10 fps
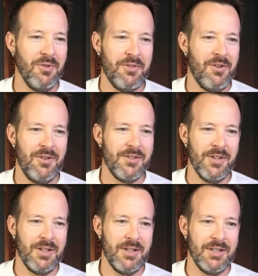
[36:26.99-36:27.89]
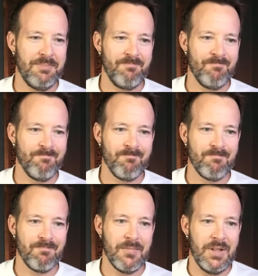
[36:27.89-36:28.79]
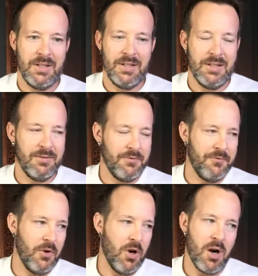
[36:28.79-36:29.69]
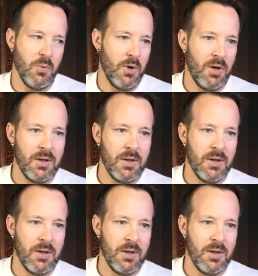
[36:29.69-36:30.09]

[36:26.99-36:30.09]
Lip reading: of thirds for hardware.